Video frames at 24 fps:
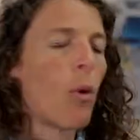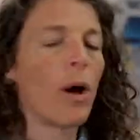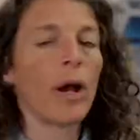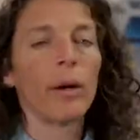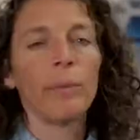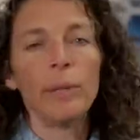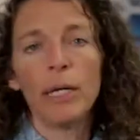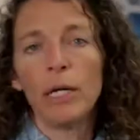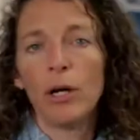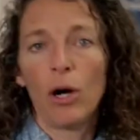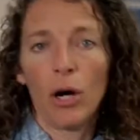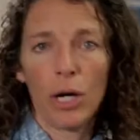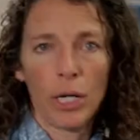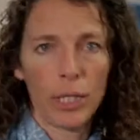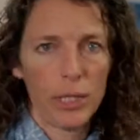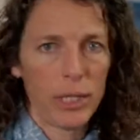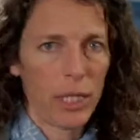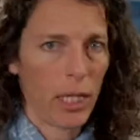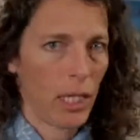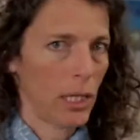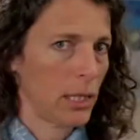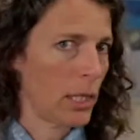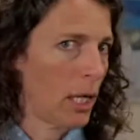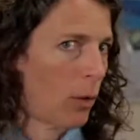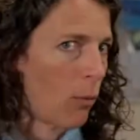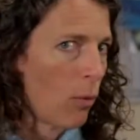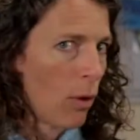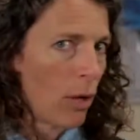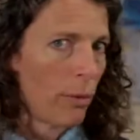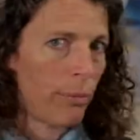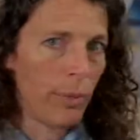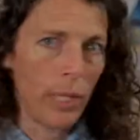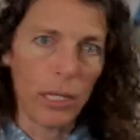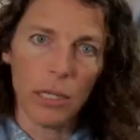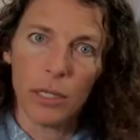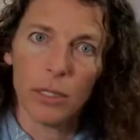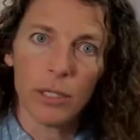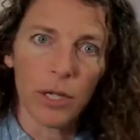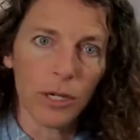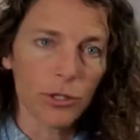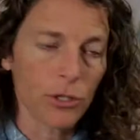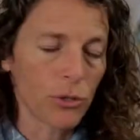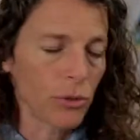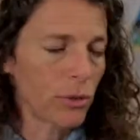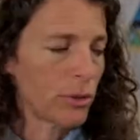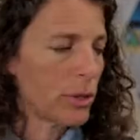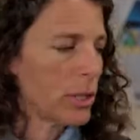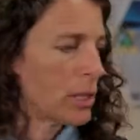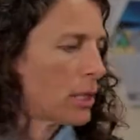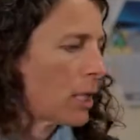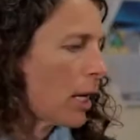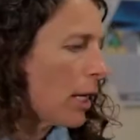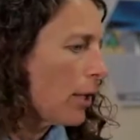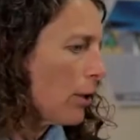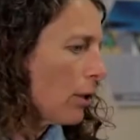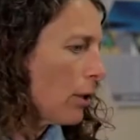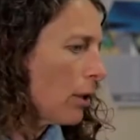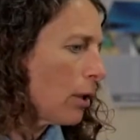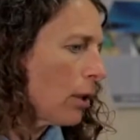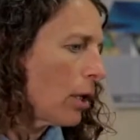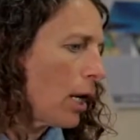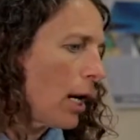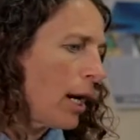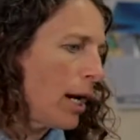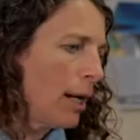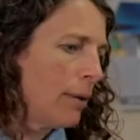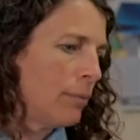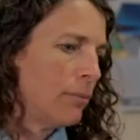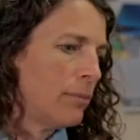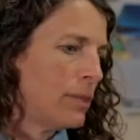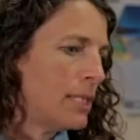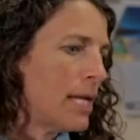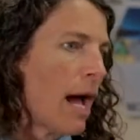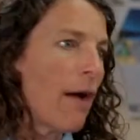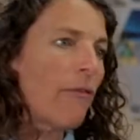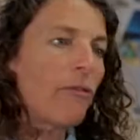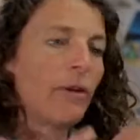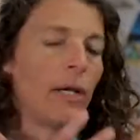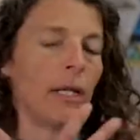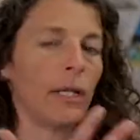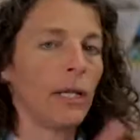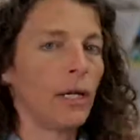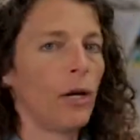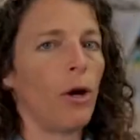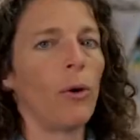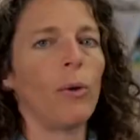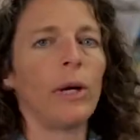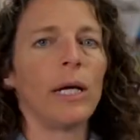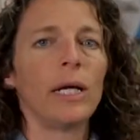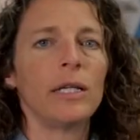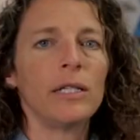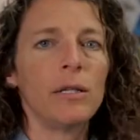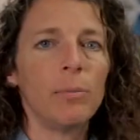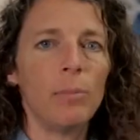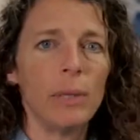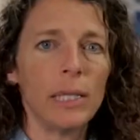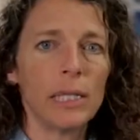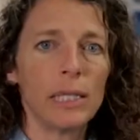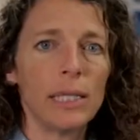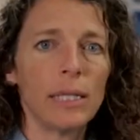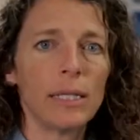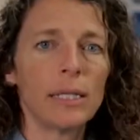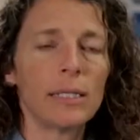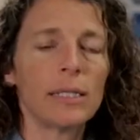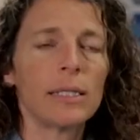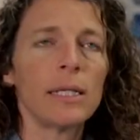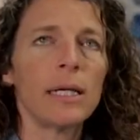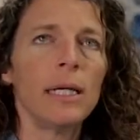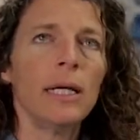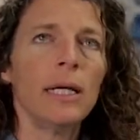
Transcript: I want to be an architect, I want to be an industrial designer, I'm definitely going into business,